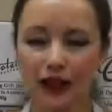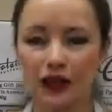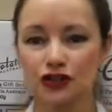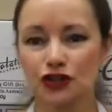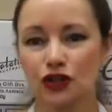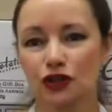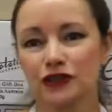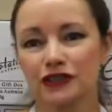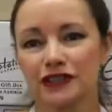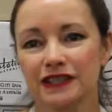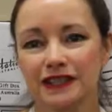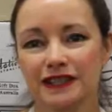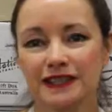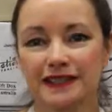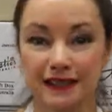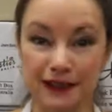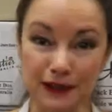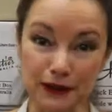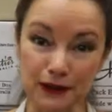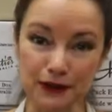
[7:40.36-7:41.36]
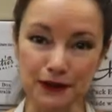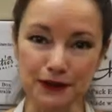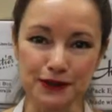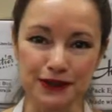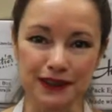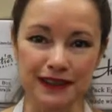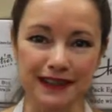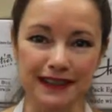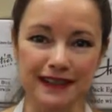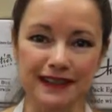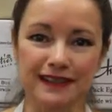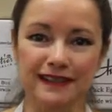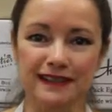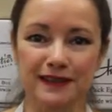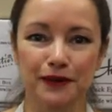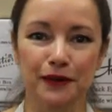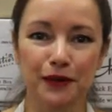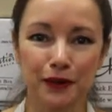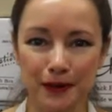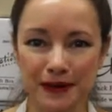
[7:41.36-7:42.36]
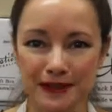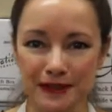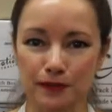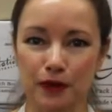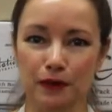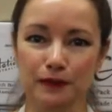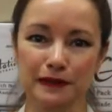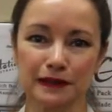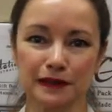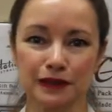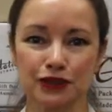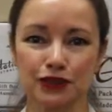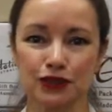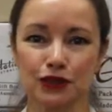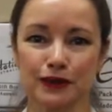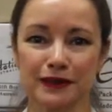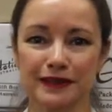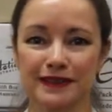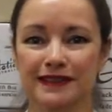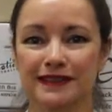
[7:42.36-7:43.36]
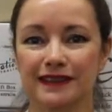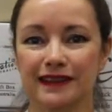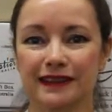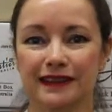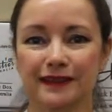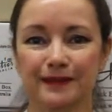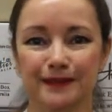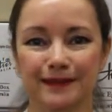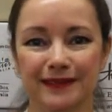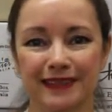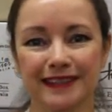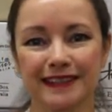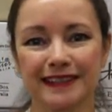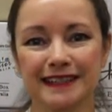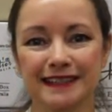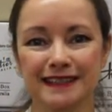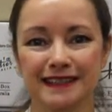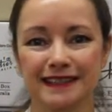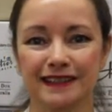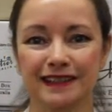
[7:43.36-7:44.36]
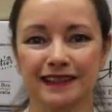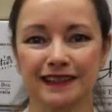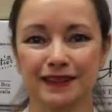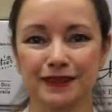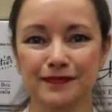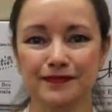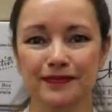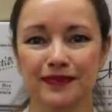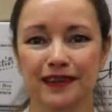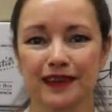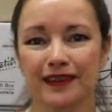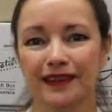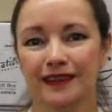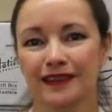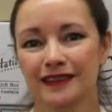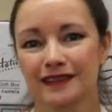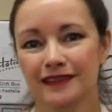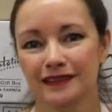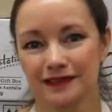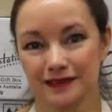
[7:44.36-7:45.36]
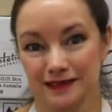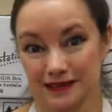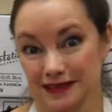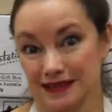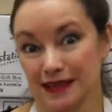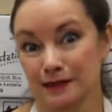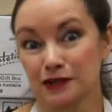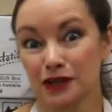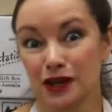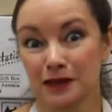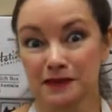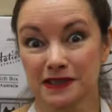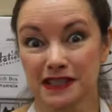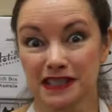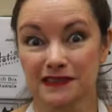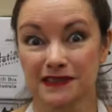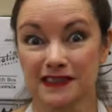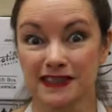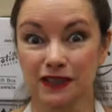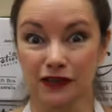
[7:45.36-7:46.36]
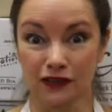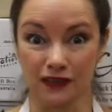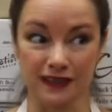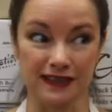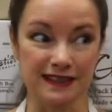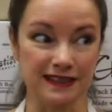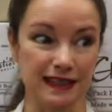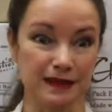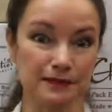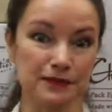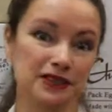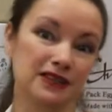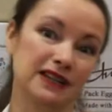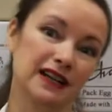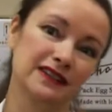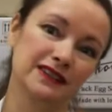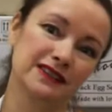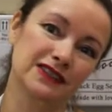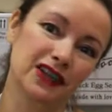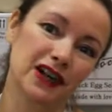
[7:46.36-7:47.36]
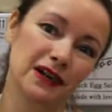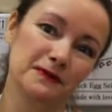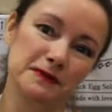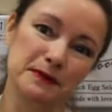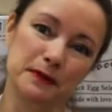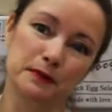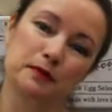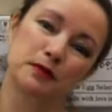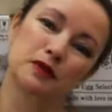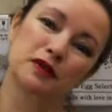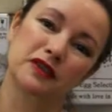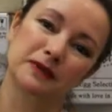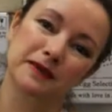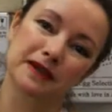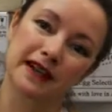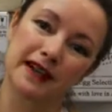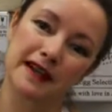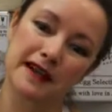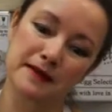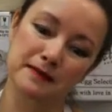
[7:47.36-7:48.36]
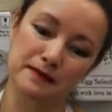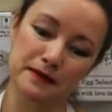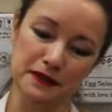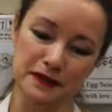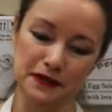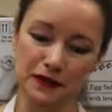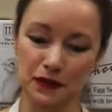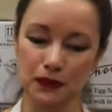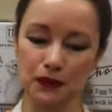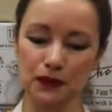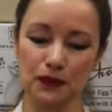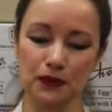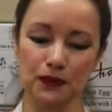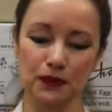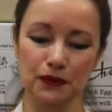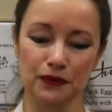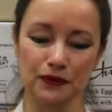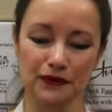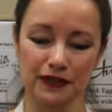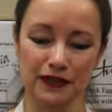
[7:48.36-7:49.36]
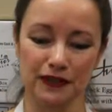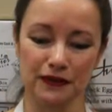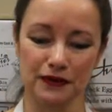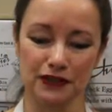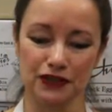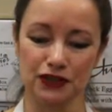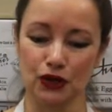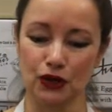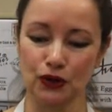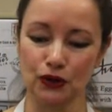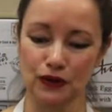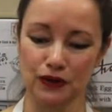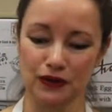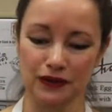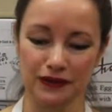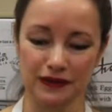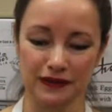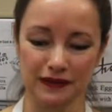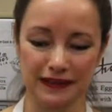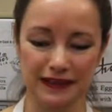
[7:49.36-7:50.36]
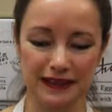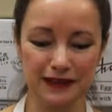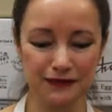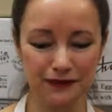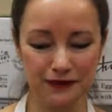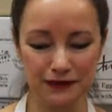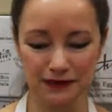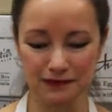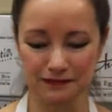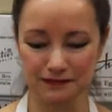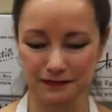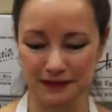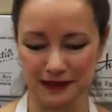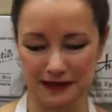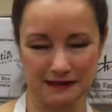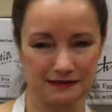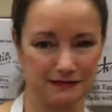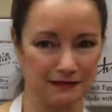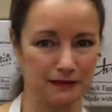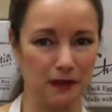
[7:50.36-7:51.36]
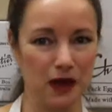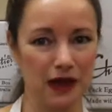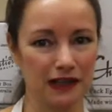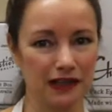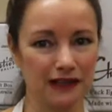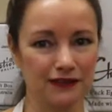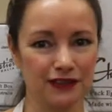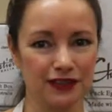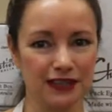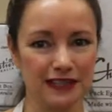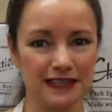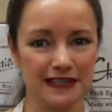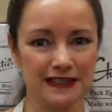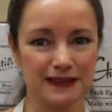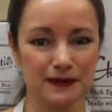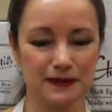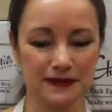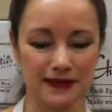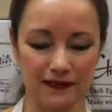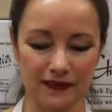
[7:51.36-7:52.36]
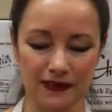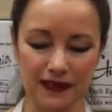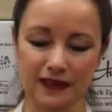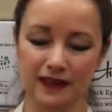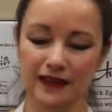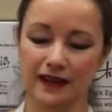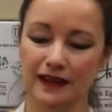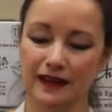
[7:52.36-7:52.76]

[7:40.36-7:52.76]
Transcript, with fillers: Chocolatiers inclusion eggs are always a popular choice um, at Easter time. Sometimes just for self-consumption, other times we put them in hampers or they're a token gift that might live on a desk or something.